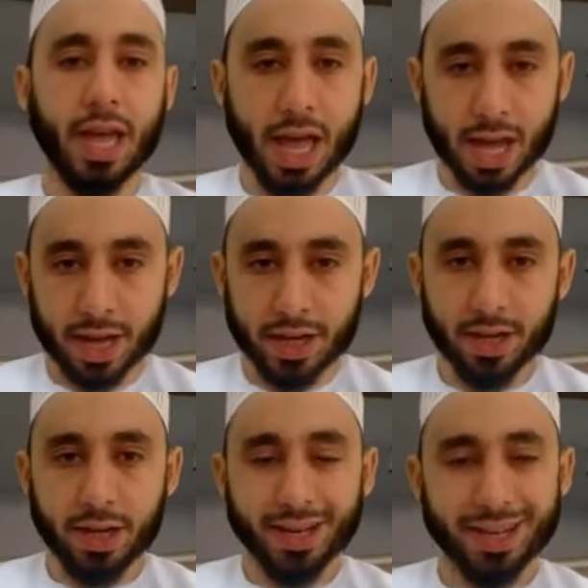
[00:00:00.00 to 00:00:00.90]

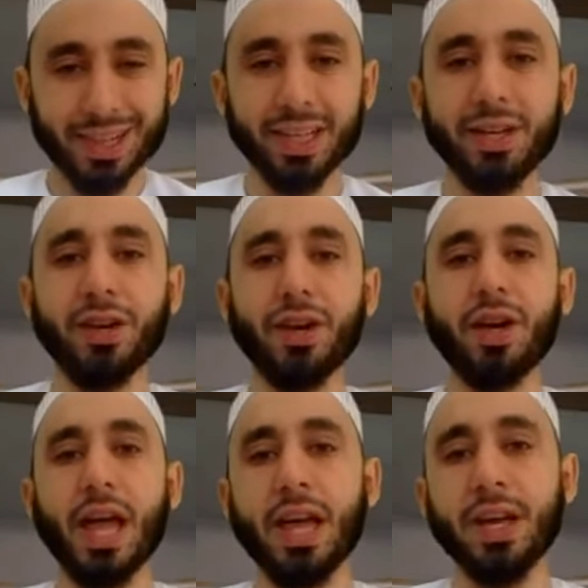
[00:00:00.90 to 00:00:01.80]
a
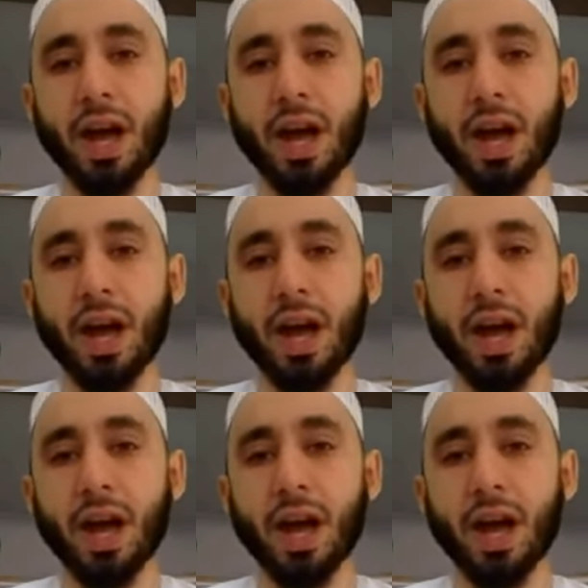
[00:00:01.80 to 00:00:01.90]
clear and